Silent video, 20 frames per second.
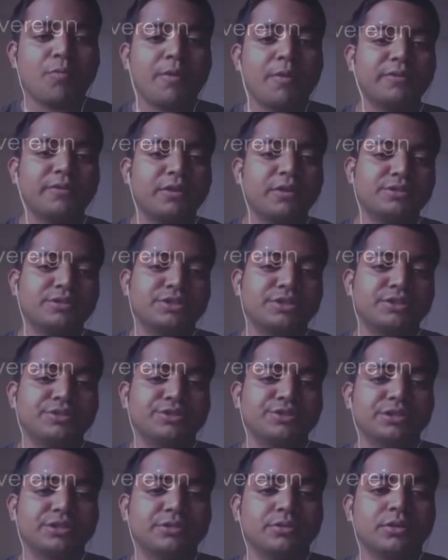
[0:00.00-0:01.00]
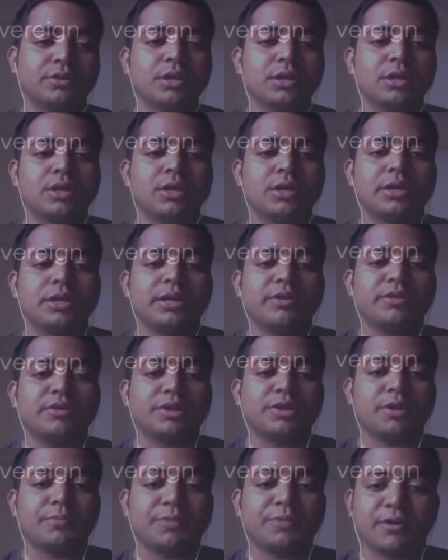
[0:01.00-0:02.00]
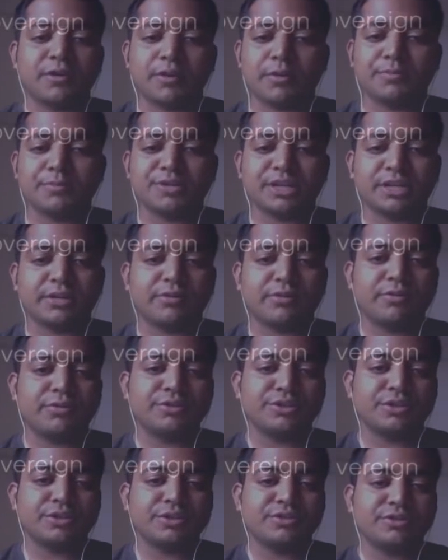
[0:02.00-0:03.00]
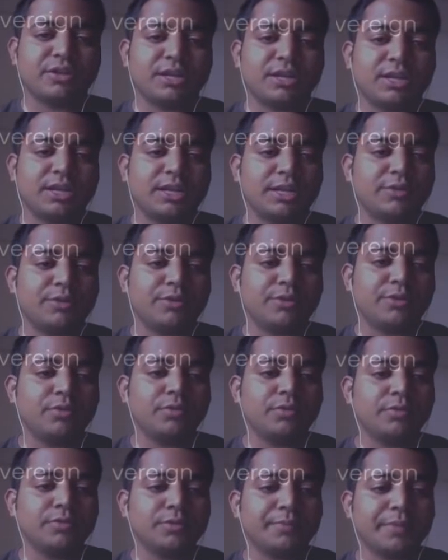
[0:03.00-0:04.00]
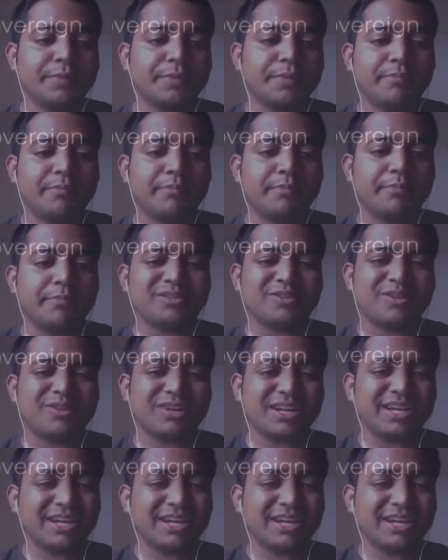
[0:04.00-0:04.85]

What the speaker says: of the constitution. It was adopted from objective resolution of Jawaharlal Nehru. Preamble is not an